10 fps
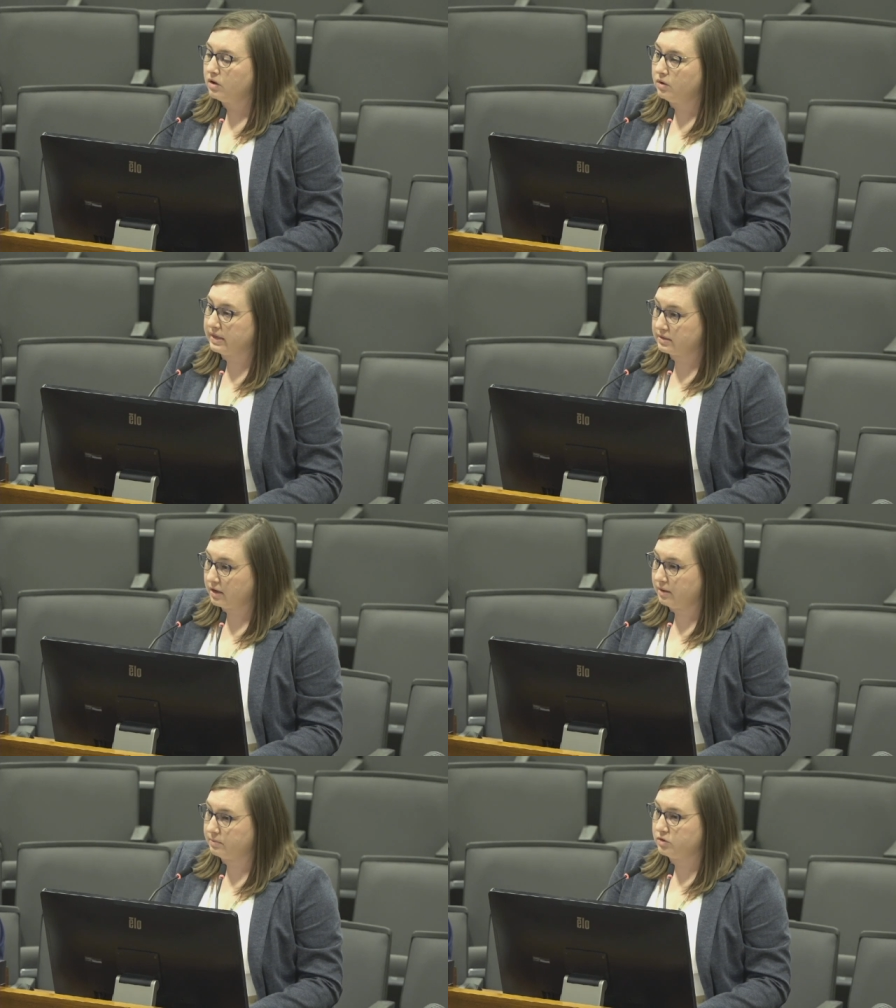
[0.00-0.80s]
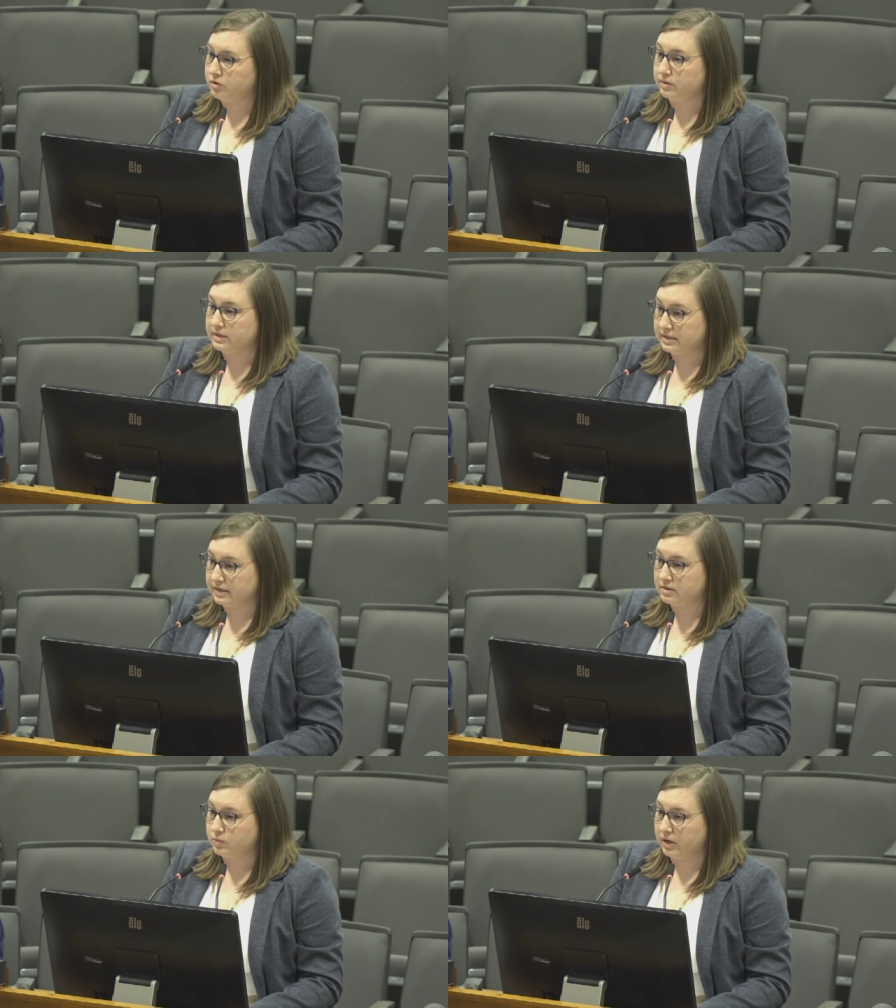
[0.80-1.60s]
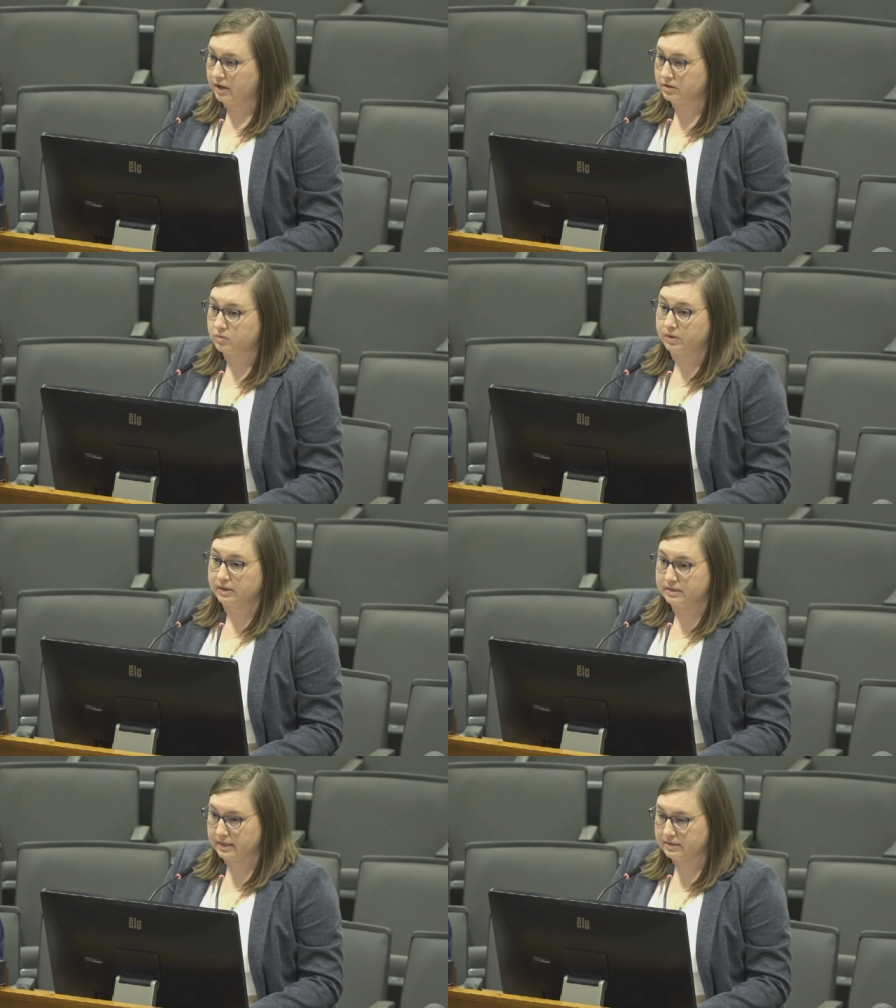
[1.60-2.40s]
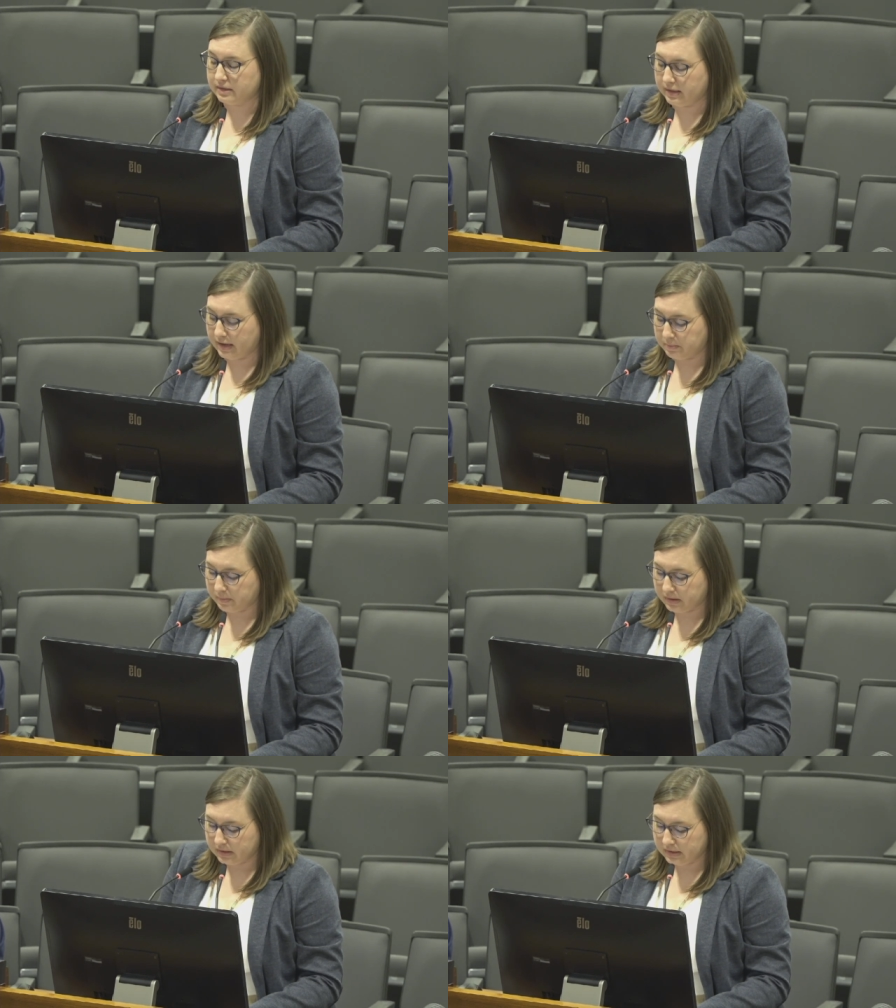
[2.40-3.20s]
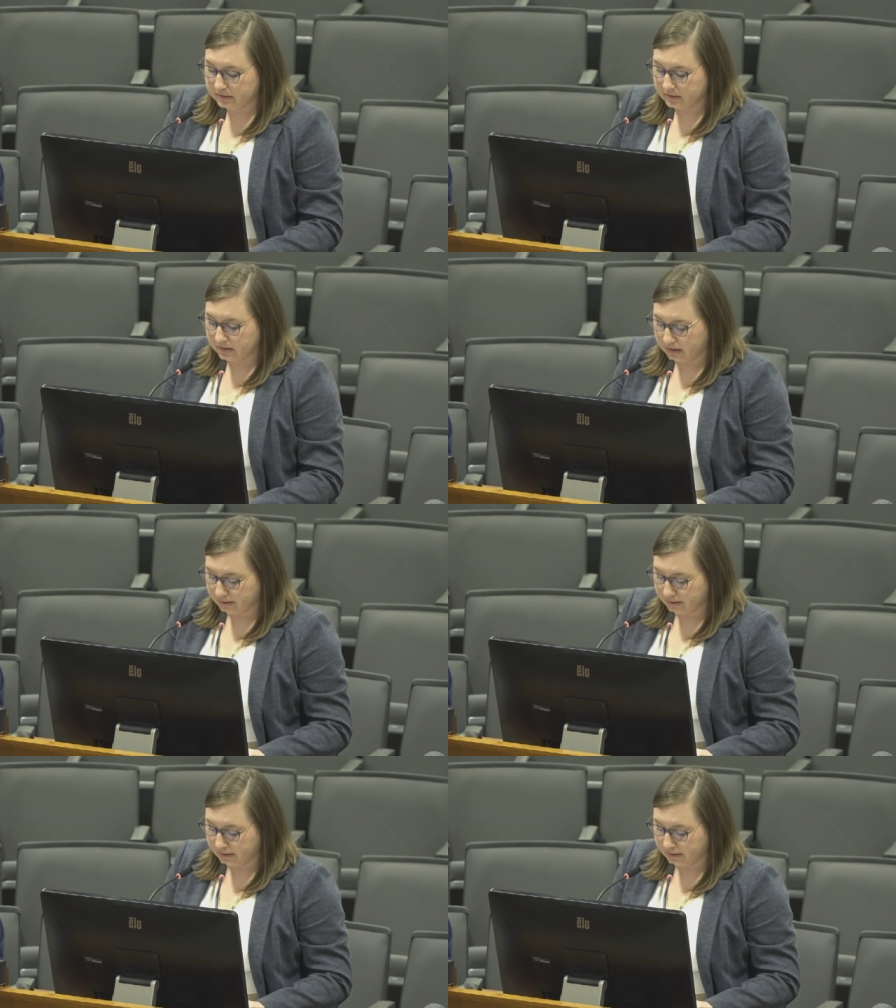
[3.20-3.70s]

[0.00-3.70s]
who has come to assist us with the testing capabilities.